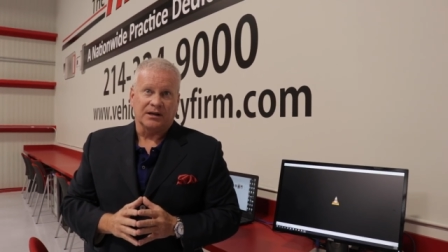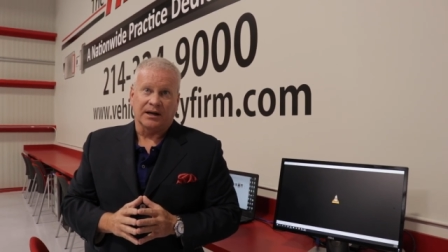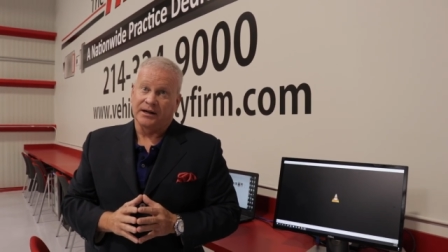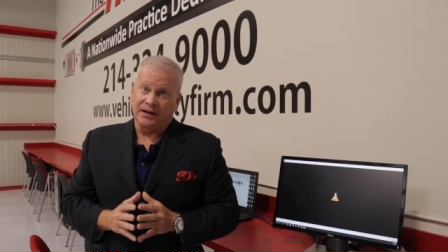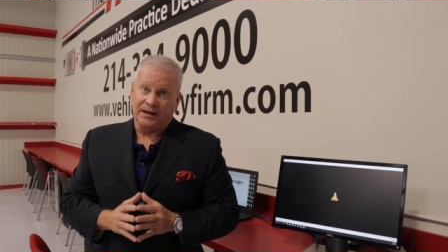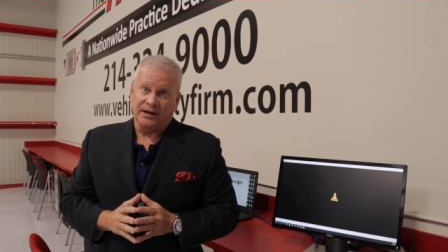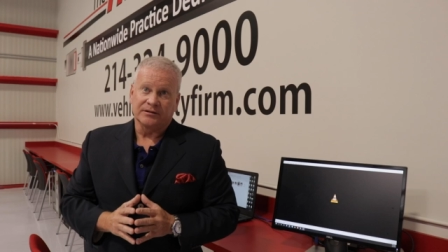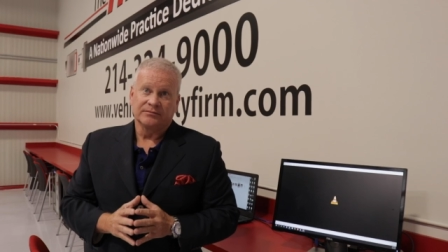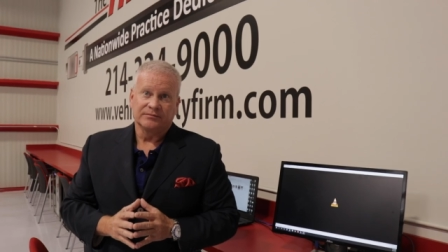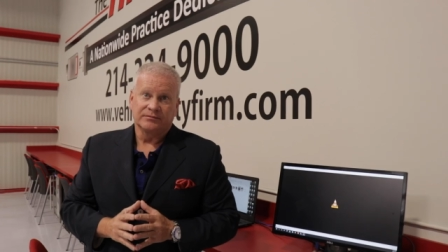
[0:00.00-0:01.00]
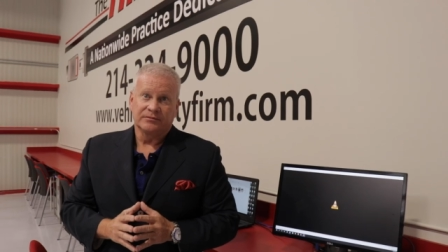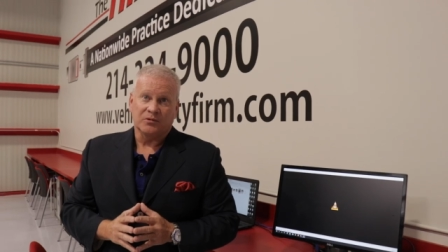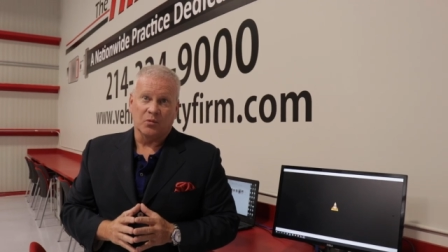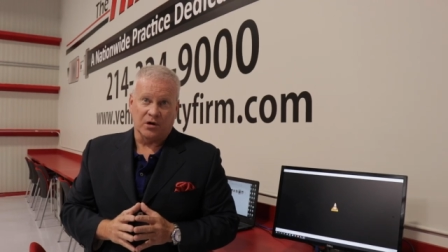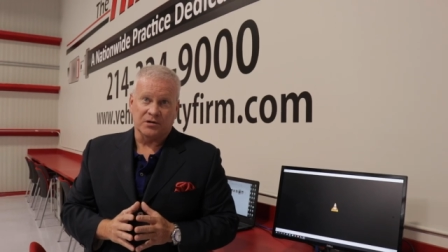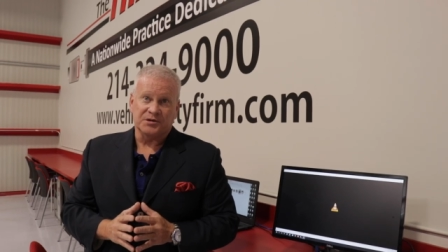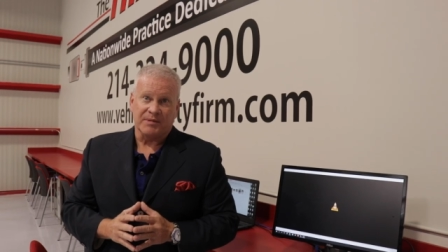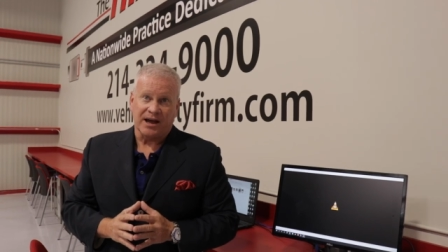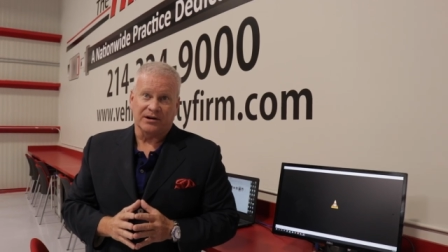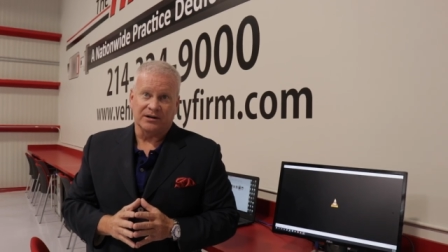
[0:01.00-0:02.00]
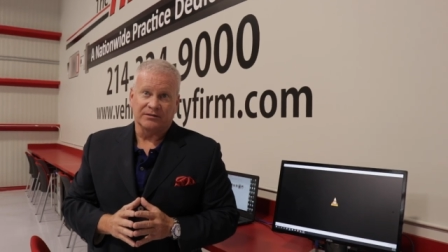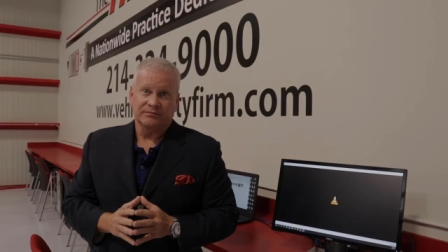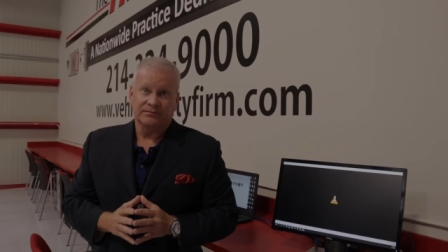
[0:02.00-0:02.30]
And again, words matter.